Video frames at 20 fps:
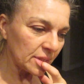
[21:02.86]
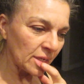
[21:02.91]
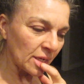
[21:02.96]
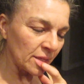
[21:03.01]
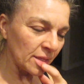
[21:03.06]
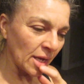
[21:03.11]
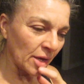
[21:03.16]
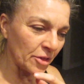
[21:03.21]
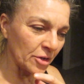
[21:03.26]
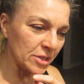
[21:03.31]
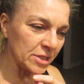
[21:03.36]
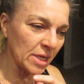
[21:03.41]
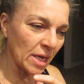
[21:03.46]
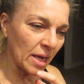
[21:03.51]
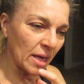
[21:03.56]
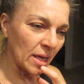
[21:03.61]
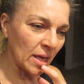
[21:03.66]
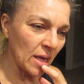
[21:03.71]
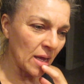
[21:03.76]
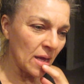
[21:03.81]
the other
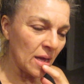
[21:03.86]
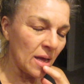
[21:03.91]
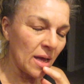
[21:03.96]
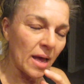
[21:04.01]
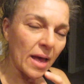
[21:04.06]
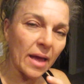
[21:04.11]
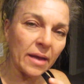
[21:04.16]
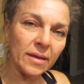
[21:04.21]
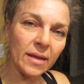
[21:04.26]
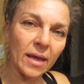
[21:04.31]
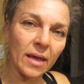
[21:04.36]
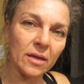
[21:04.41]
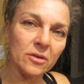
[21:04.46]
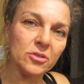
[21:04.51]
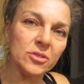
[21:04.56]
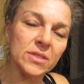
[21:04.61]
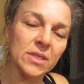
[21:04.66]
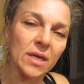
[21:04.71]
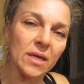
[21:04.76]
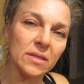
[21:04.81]
day at
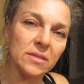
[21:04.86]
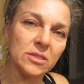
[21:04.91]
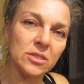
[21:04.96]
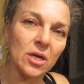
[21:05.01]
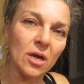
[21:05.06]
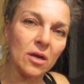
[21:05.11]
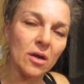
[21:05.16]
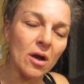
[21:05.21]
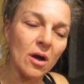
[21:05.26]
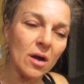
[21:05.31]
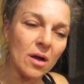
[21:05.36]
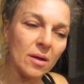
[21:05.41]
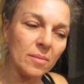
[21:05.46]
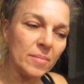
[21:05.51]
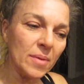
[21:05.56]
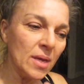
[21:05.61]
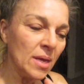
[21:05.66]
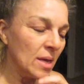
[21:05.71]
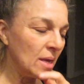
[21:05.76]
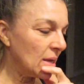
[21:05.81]

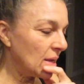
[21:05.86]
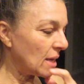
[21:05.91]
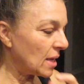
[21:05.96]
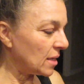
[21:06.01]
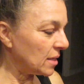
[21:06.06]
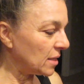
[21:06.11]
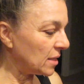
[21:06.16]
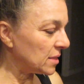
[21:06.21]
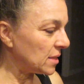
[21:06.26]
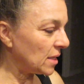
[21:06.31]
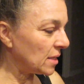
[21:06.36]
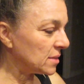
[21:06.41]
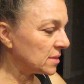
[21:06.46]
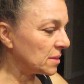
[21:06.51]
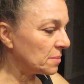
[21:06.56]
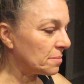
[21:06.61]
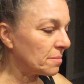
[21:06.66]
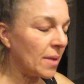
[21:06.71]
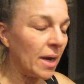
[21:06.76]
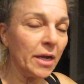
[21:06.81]
candlescience.com, and it is
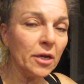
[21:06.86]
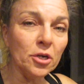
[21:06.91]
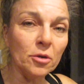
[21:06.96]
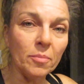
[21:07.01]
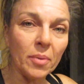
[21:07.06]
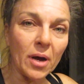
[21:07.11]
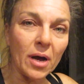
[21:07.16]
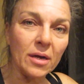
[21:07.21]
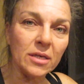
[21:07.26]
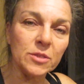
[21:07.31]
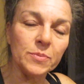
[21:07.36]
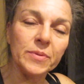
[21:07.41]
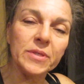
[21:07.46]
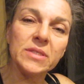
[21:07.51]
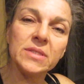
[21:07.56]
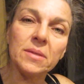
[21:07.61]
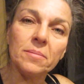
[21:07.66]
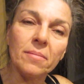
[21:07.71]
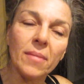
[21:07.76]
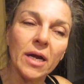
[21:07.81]
a miter box, but
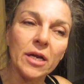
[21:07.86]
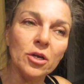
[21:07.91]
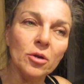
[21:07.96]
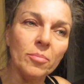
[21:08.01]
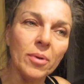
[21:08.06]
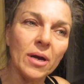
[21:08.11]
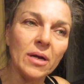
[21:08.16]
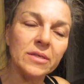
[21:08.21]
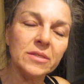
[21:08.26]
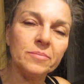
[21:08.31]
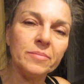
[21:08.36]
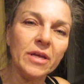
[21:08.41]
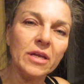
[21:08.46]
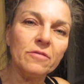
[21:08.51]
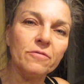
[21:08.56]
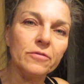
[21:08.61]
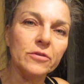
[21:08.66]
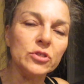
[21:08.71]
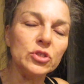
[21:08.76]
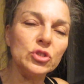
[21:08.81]
it's a miter box
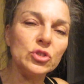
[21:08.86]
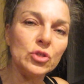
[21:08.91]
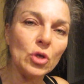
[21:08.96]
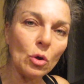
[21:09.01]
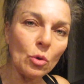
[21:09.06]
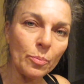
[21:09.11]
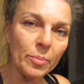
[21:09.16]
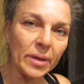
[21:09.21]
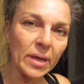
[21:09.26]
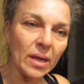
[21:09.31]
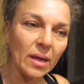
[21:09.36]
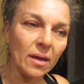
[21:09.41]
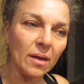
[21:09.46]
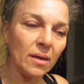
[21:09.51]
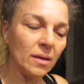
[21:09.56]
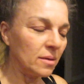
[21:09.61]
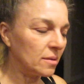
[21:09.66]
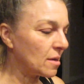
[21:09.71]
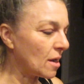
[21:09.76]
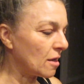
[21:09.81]
made for
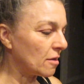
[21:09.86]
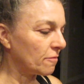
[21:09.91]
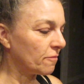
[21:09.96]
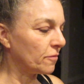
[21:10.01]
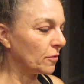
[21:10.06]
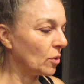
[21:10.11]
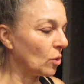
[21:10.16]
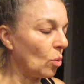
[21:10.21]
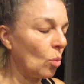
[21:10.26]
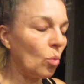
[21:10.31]
soaping, not for